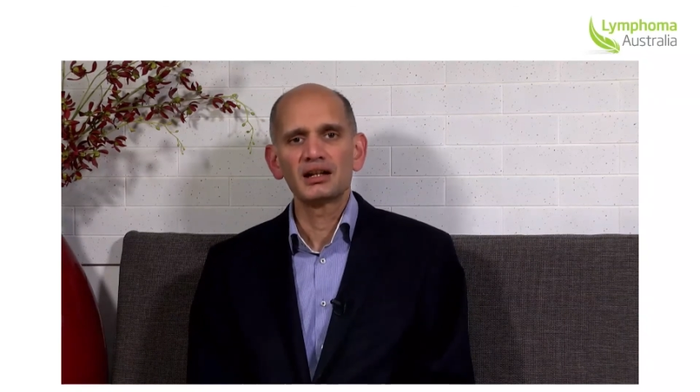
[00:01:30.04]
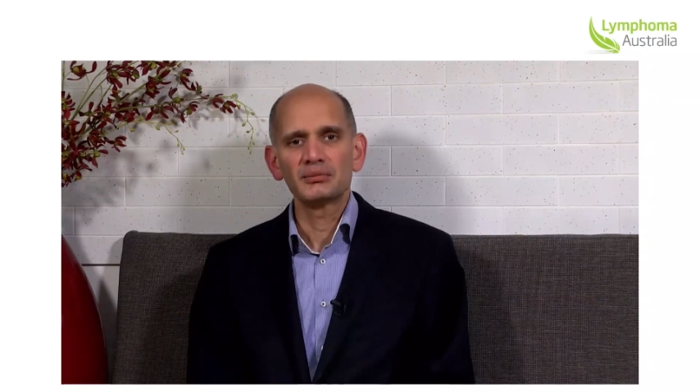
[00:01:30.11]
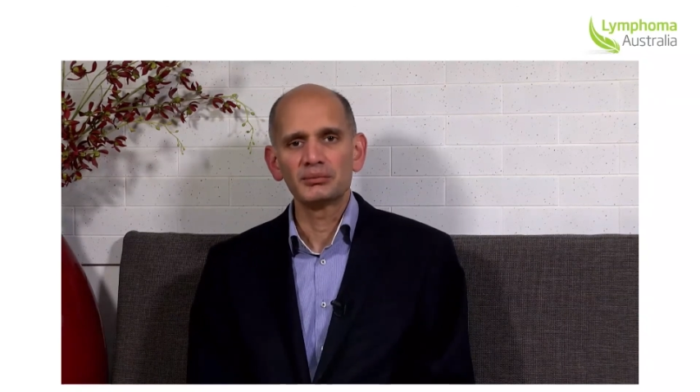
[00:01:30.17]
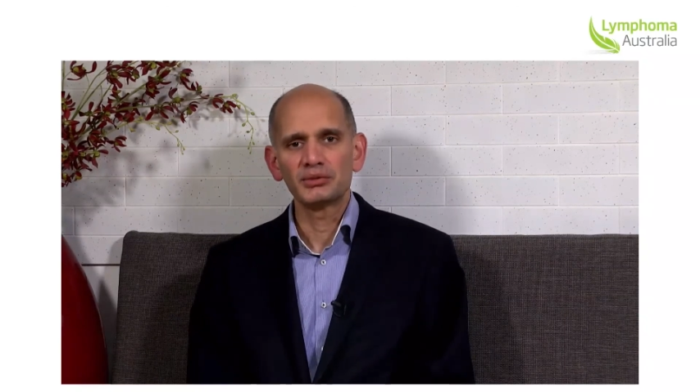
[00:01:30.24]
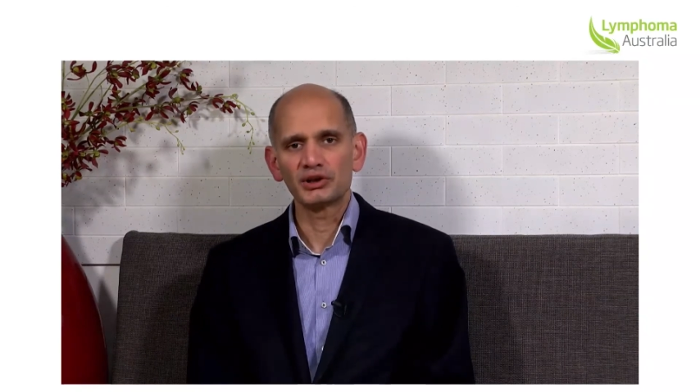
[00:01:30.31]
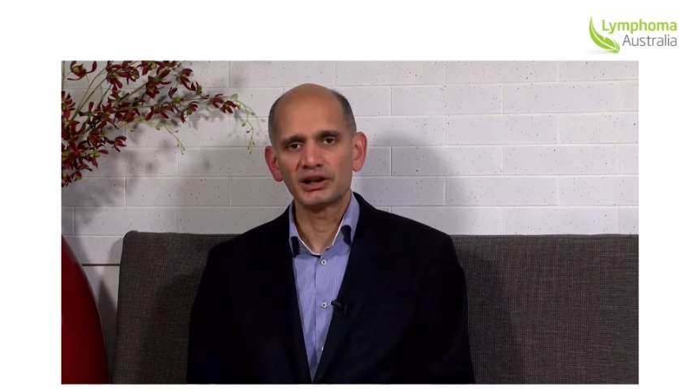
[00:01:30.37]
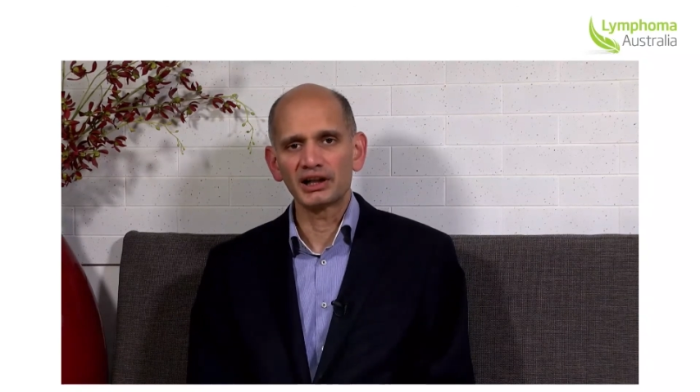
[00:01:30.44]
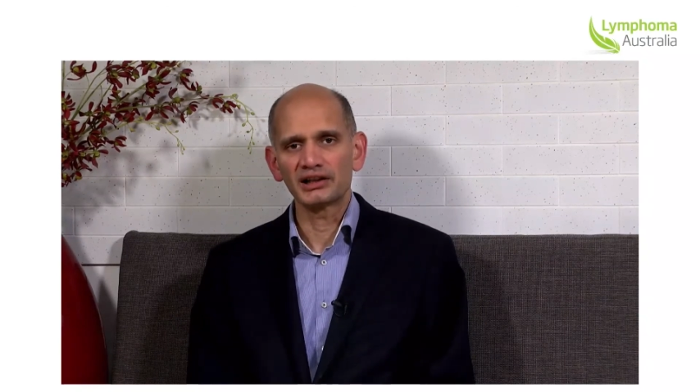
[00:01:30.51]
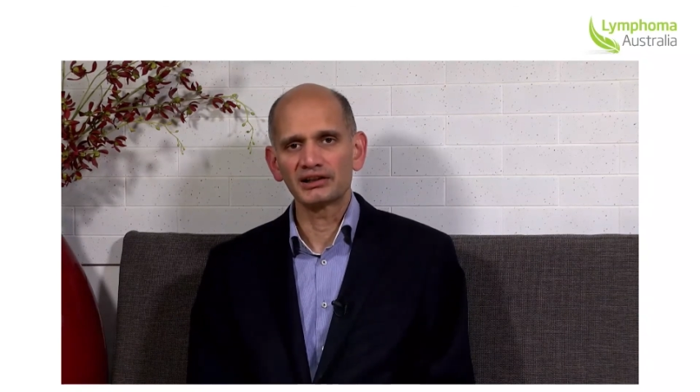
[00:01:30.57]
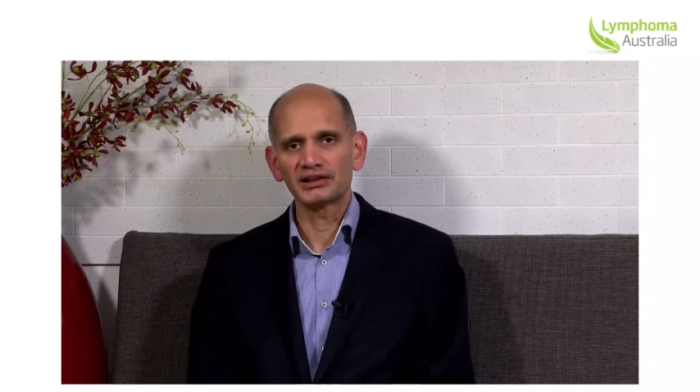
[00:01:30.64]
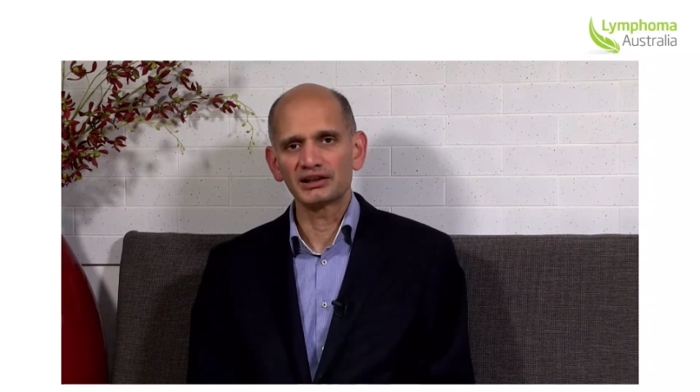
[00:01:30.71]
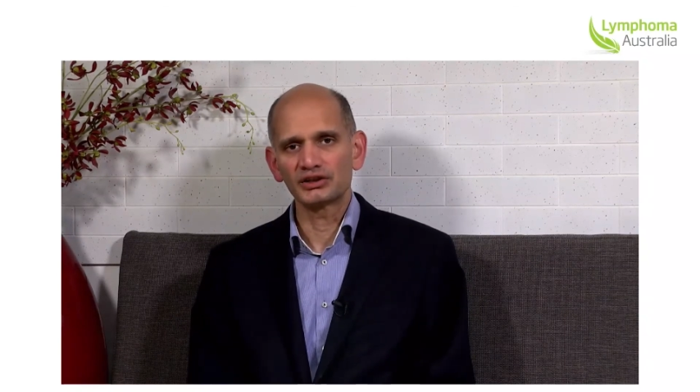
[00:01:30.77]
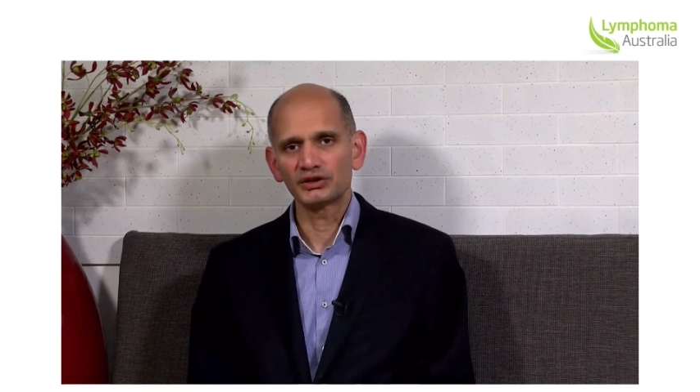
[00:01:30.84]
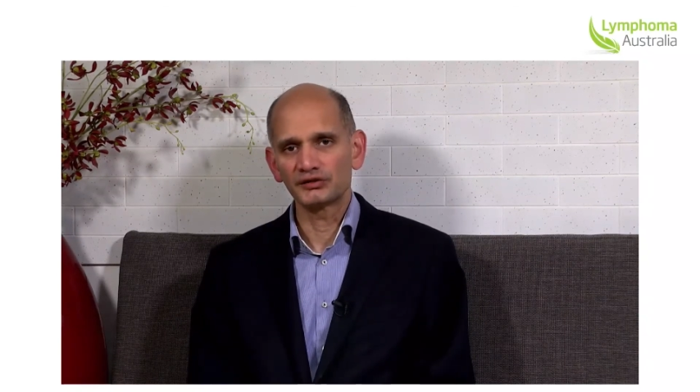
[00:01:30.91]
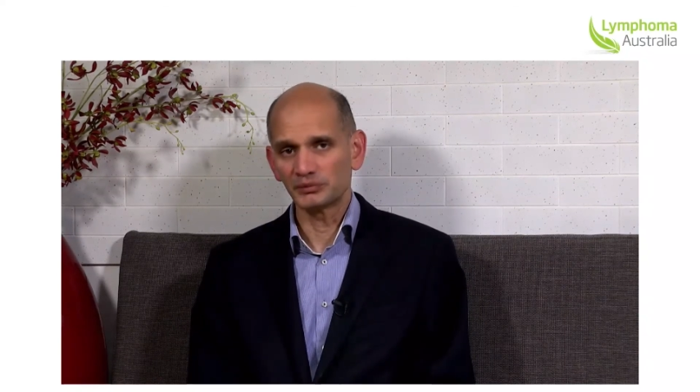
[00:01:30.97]

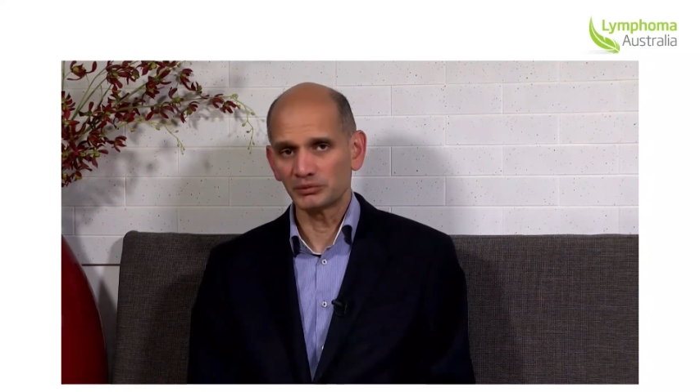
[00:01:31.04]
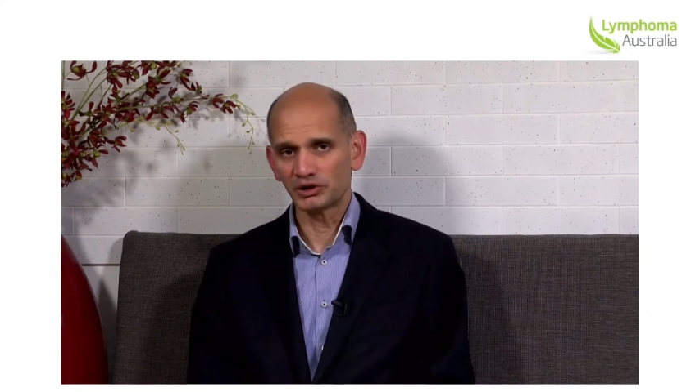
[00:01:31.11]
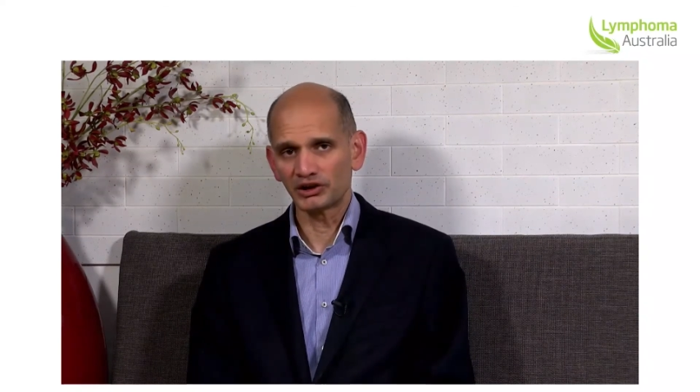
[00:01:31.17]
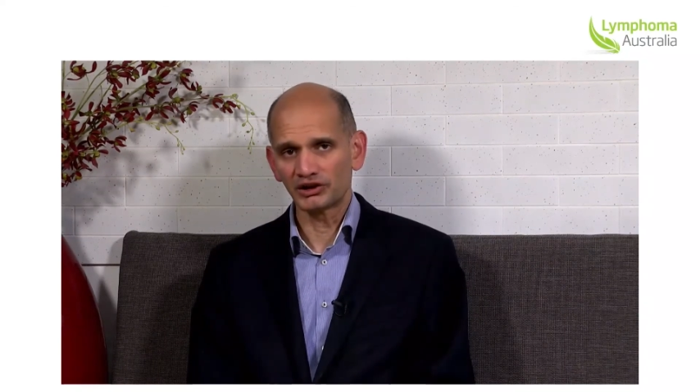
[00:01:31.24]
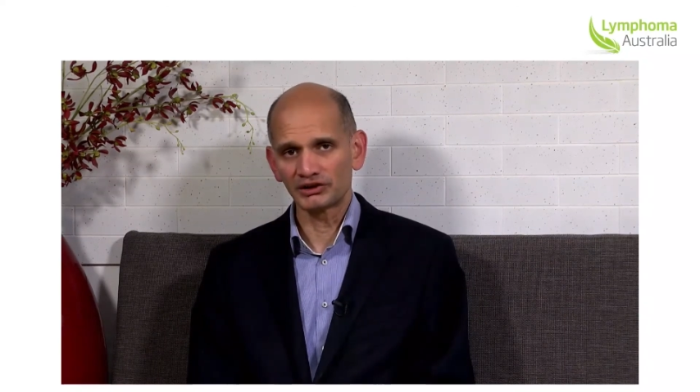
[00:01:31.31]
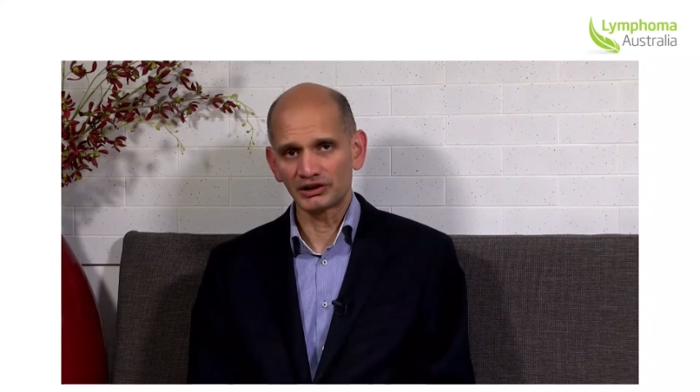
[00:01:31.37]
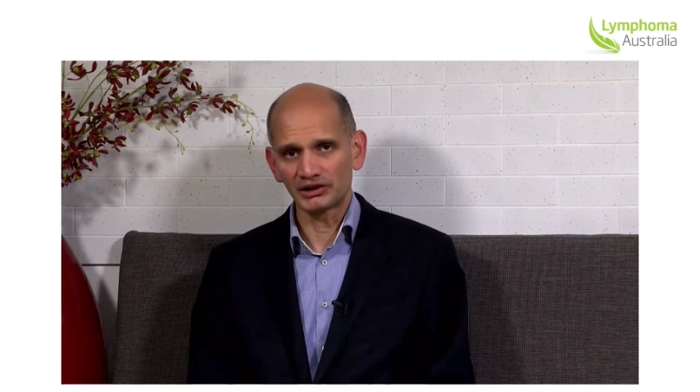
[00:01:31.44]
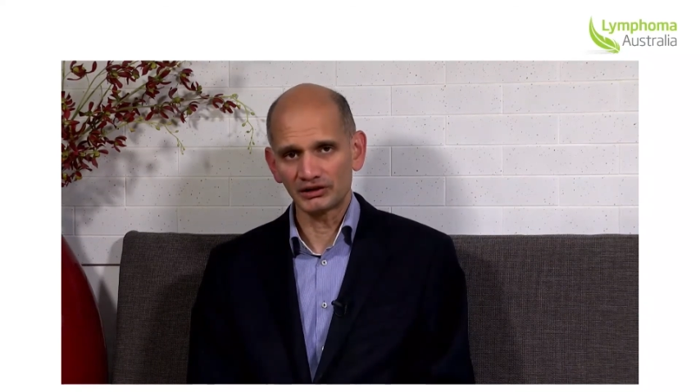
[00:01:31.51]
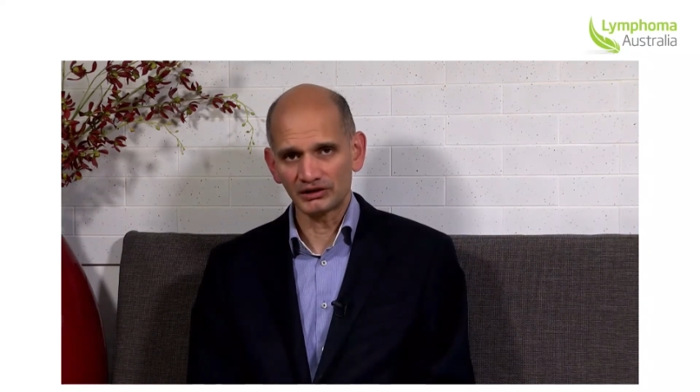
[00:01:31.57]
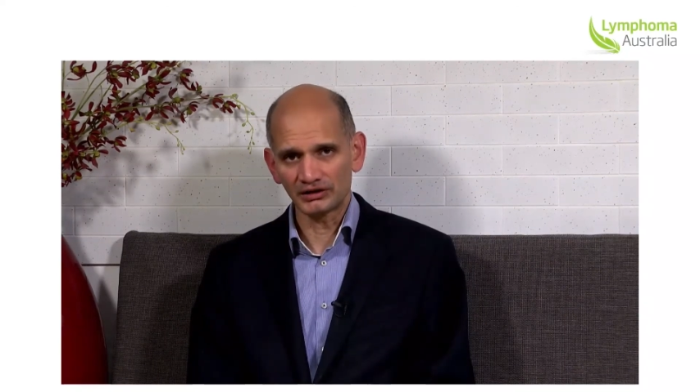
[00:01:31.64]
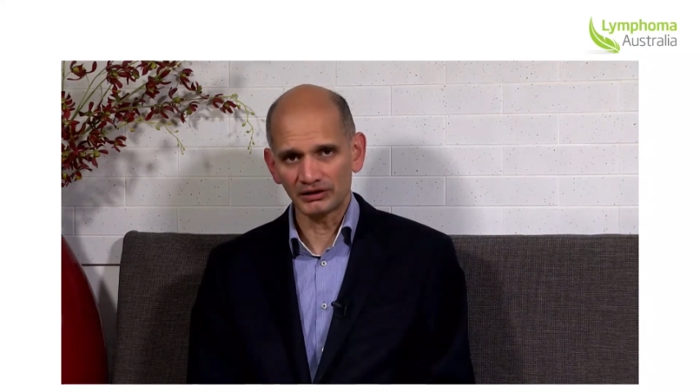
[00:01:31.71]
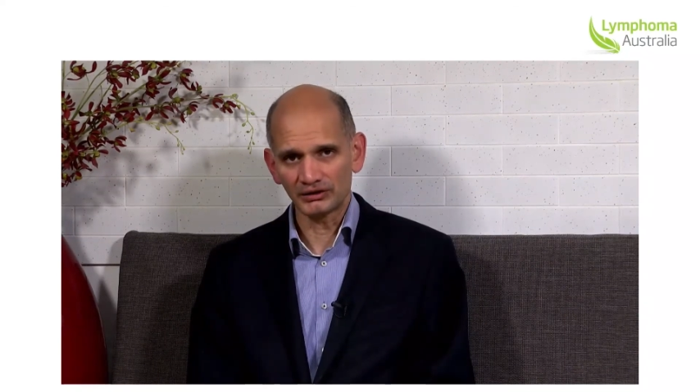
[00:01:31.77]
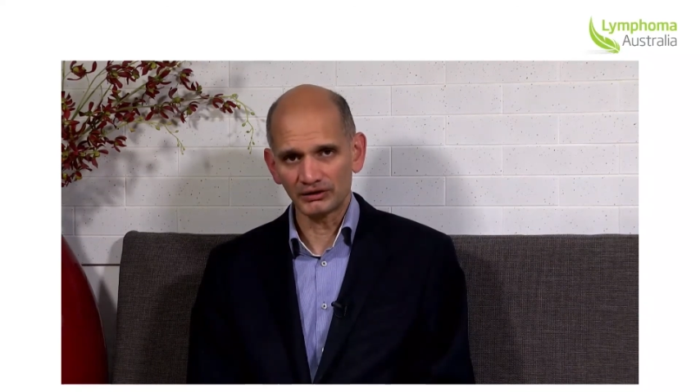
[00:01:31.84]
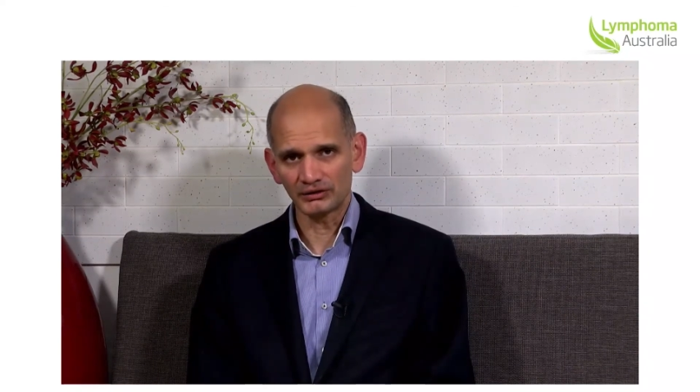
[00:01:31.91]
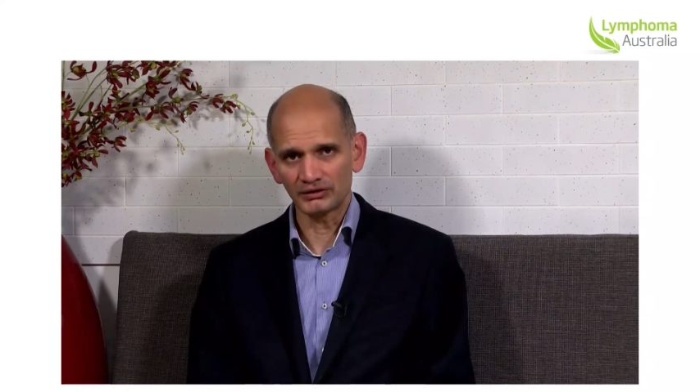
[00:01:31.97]
modality of immunological
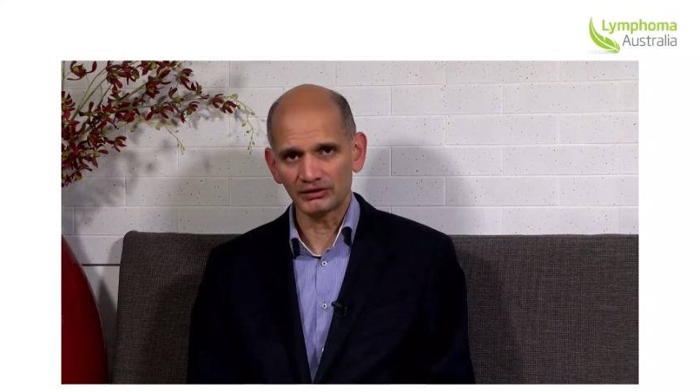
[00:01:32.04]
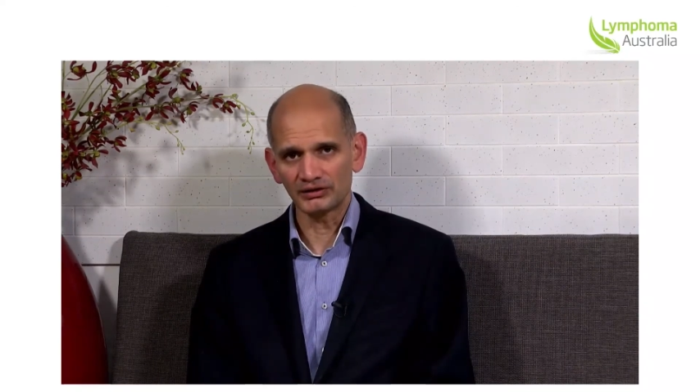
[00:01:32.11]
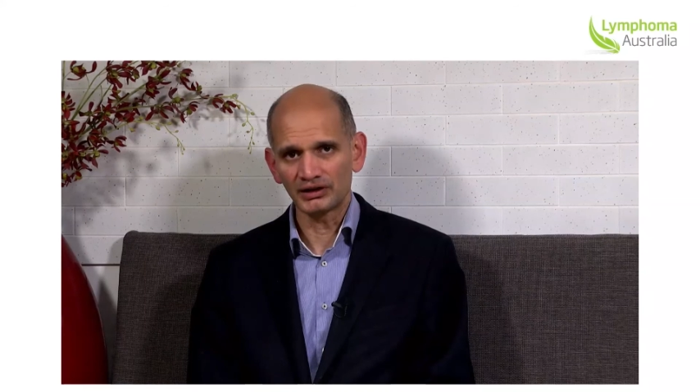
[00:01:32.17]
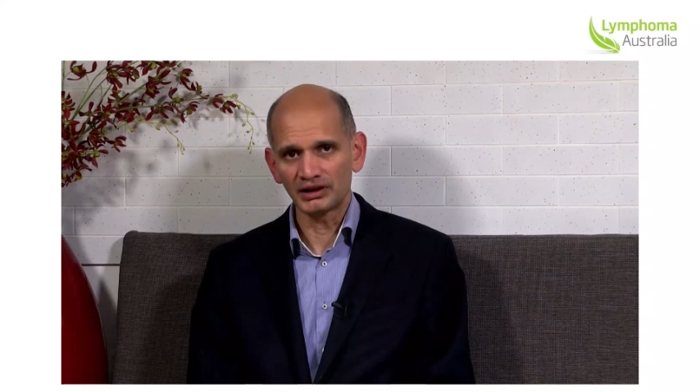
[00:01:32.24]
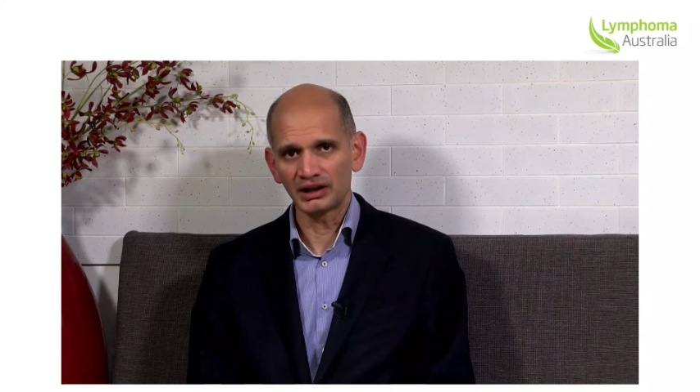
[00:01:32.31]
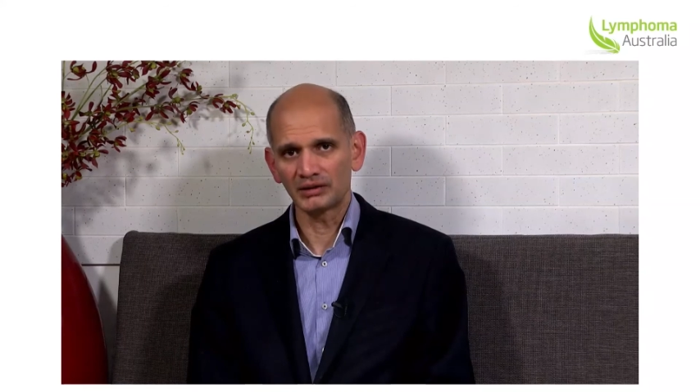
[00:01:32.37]
control